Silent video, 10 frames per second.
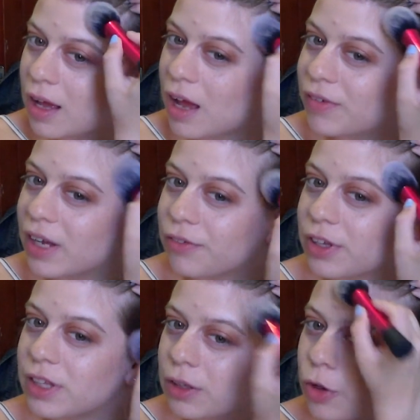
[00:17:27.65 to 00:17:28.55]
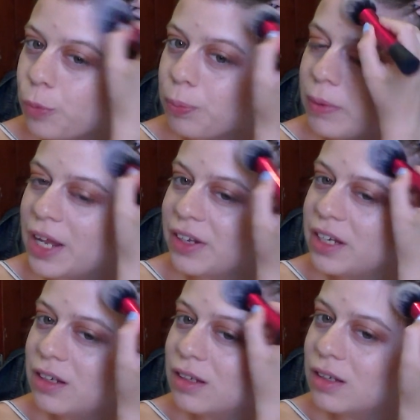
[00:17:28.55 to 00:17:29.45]
having everything look
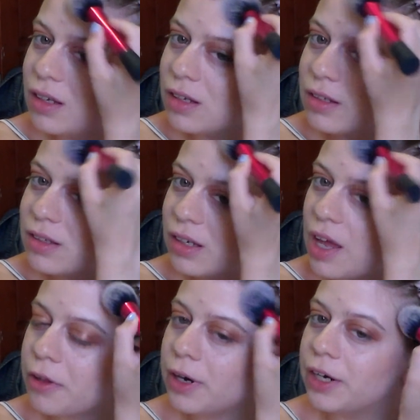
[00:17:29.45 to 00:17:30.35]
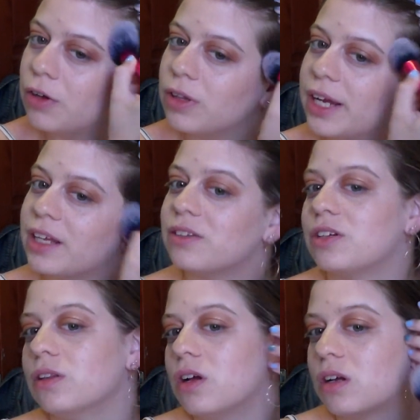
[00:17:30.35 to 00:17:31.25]
blended together. I don't like it
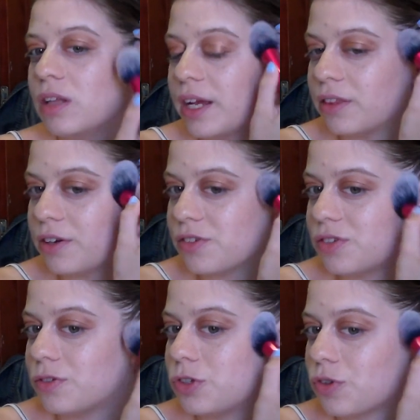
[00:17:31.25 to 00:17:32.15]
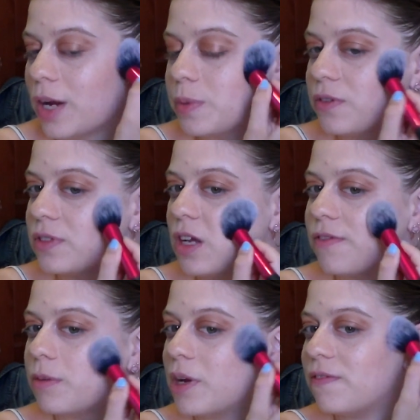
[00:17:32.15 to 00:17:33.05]
to look like there's stripes of
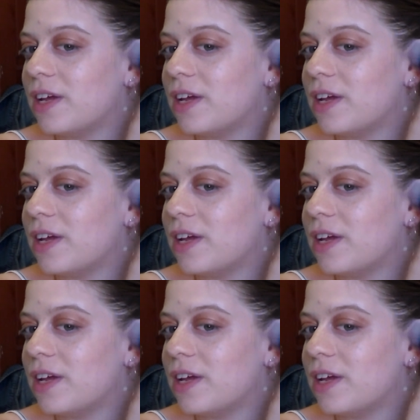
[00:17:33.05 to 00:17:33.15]
stuff on my